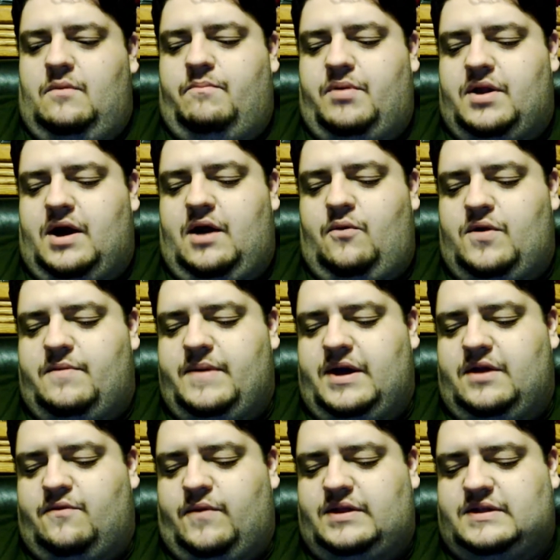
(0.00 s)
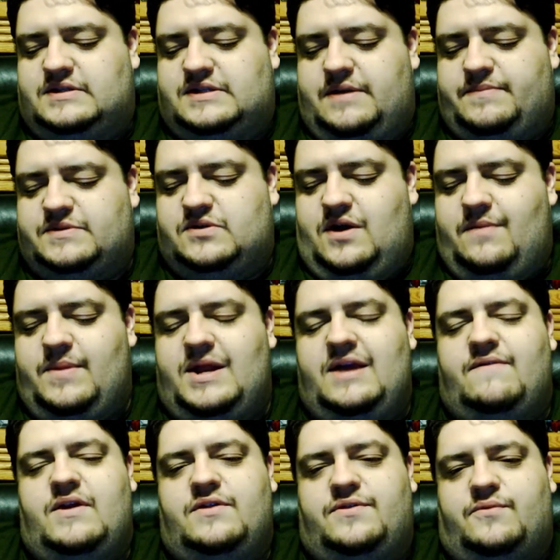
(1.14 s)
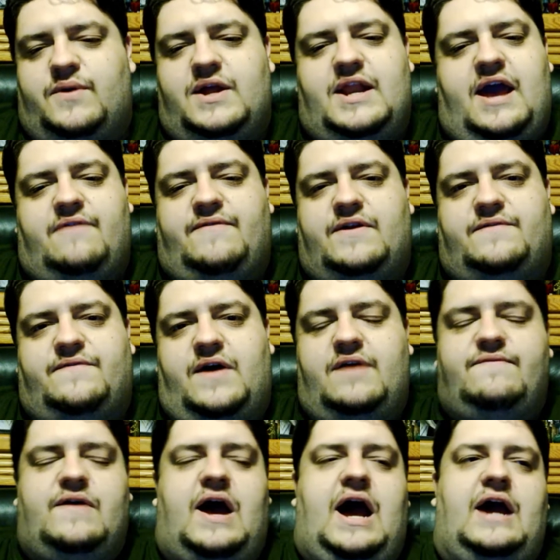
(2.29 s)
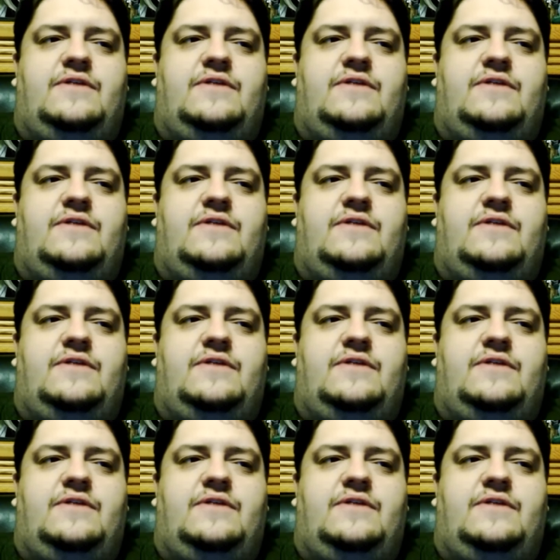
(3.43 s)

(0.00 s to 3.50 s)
But uh, what am I going to rate this episode? I'm going to give it a three and a half out of five. I